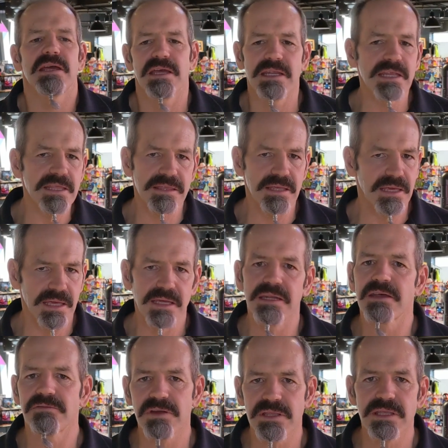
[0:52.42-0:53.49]
anything
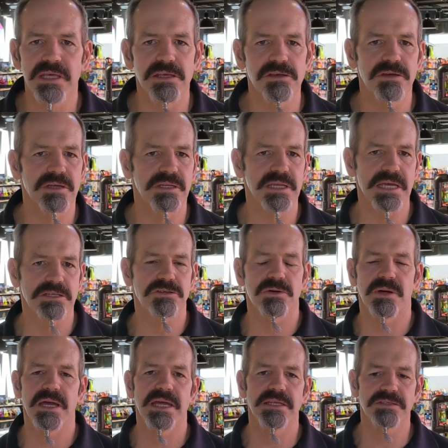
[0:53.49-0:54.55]
and everything you can get
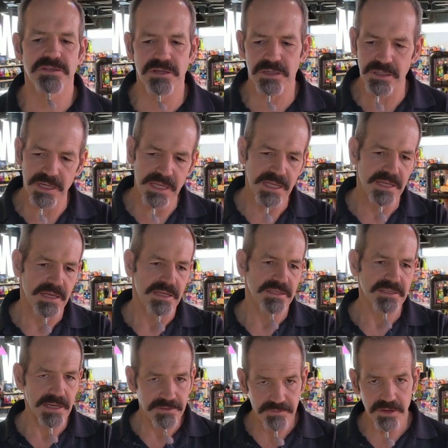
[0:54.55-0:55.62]
your hands on.
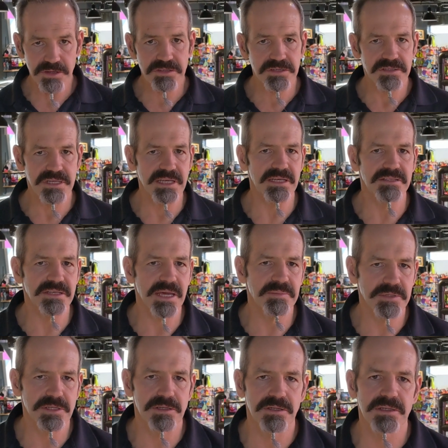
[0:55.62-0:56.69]
Diversity is
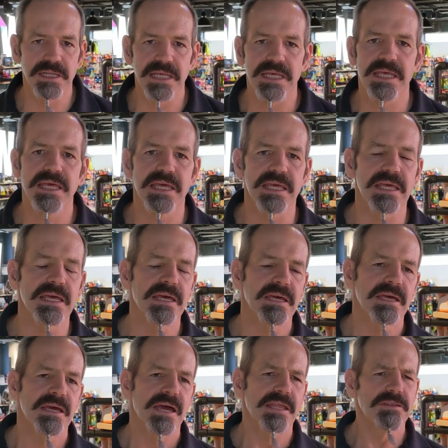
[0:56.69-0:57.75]
absolutely key.
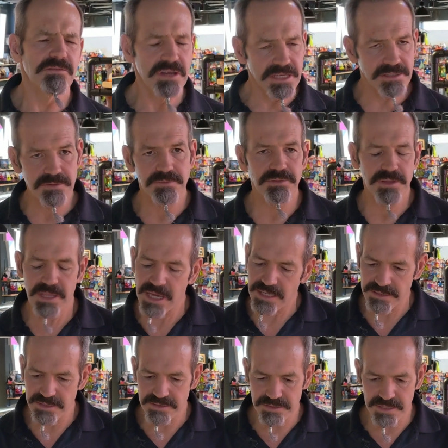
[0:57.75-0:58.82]
And the reason for
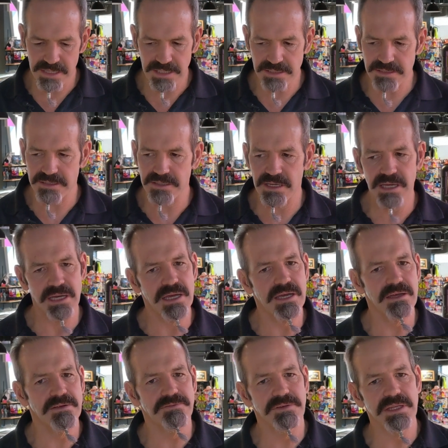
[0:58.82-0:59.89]
that is that
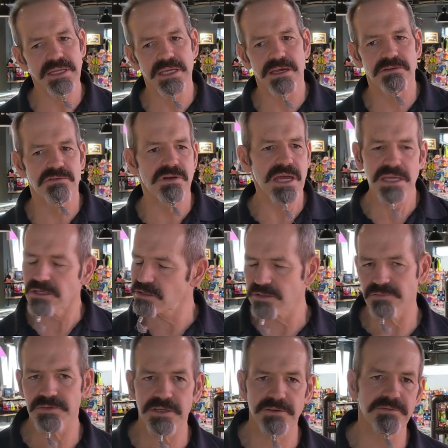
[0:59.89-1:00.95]
uh, feeding a range
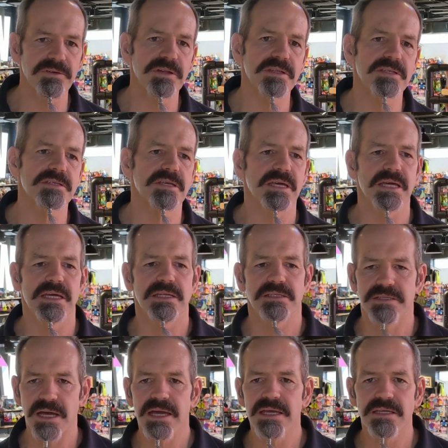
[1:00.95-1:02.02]
of different uh,
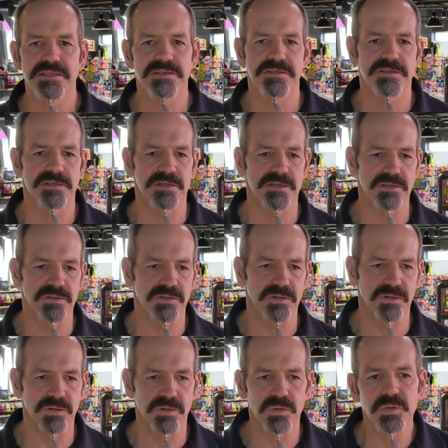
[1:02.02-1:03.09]
diets
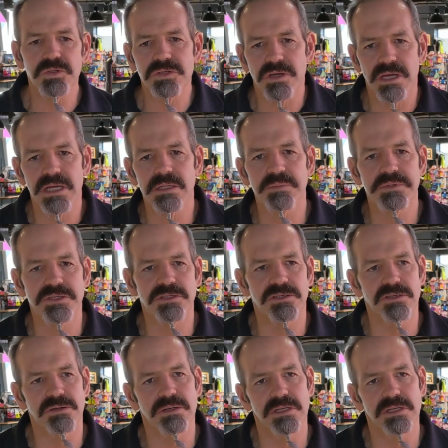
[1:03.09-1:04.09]
also helps to